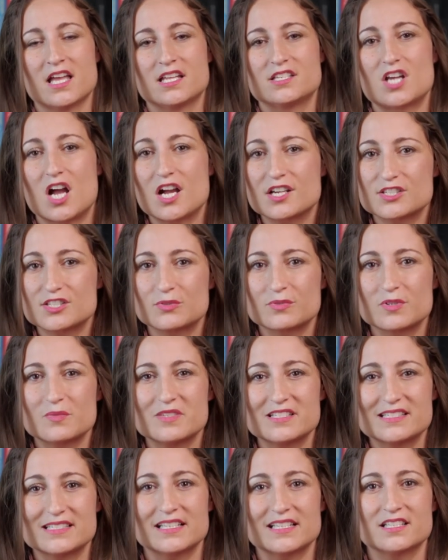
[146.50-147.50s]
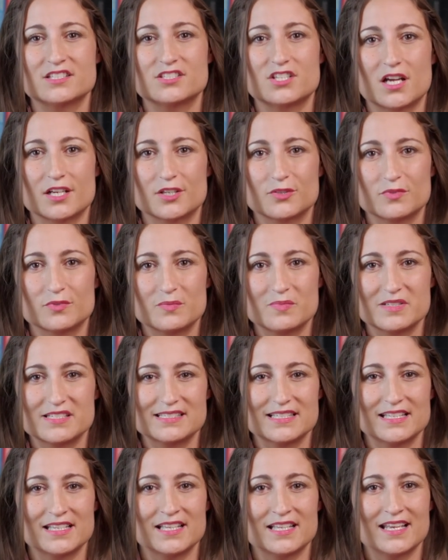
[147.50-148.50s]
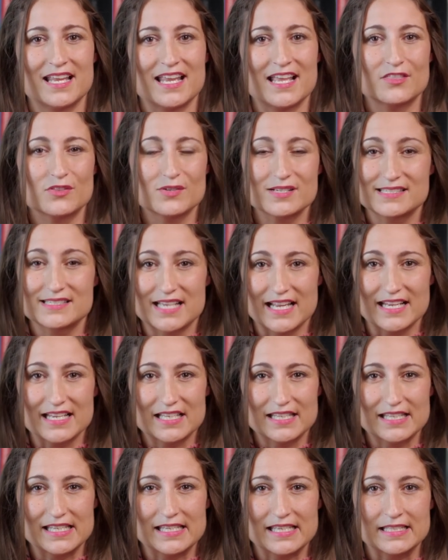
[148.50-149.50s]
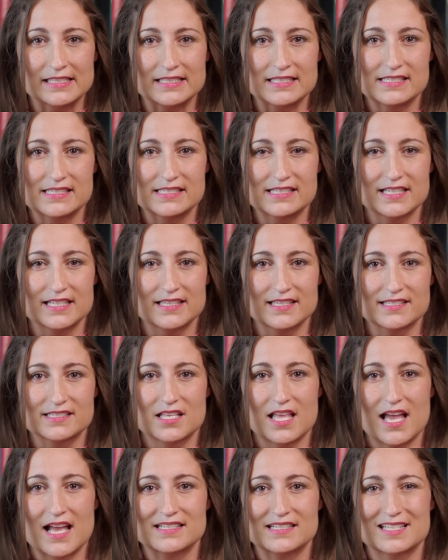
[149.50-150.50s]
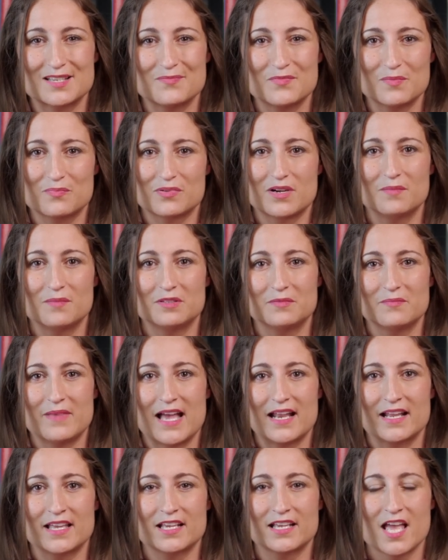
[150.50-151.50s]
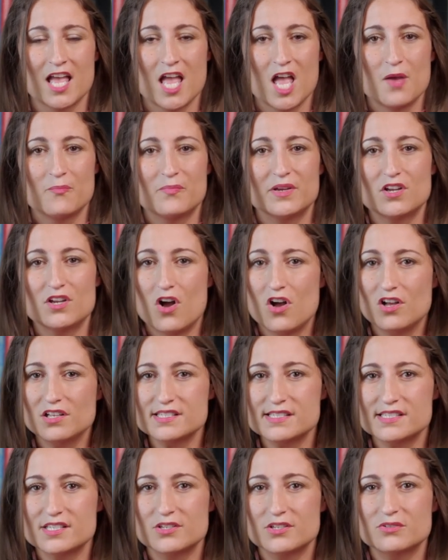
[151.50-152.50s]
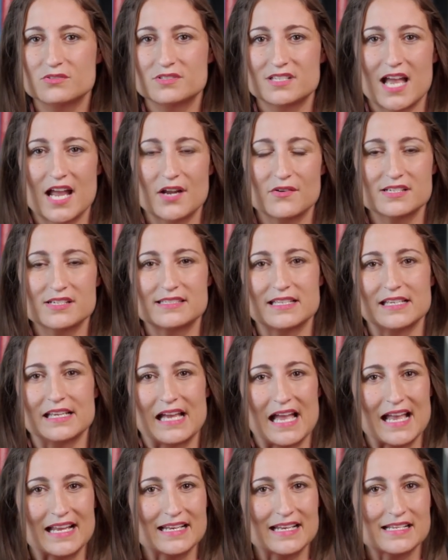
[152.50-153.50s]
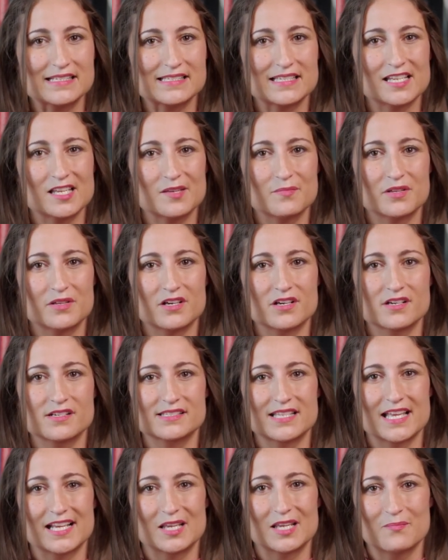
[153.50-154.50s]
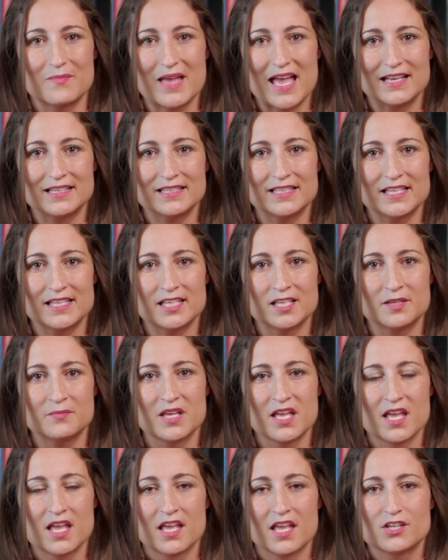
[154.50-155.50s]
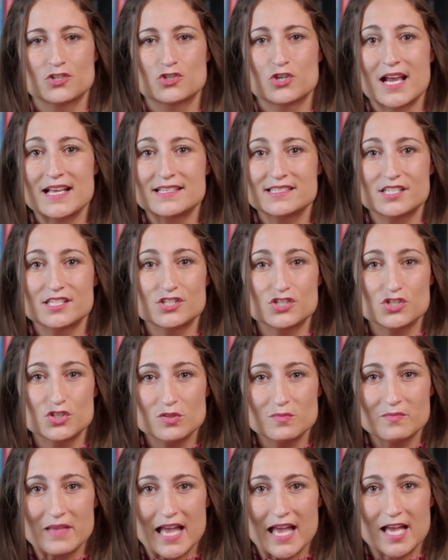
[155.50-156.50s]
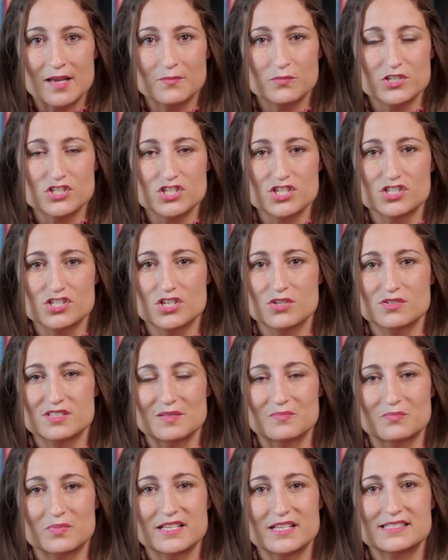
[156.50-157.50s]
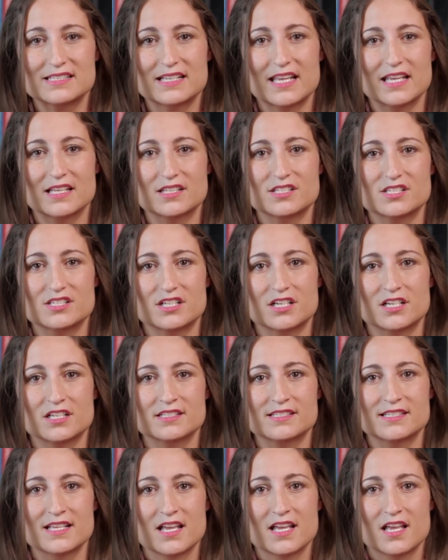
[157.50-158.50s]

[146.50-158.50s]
doxorubicin, daunorubicin, anthracyclines in this class can be problematic, but also tyrosine kinase inhibitors like imatinib, trastuzumab, which is used in breast cancers,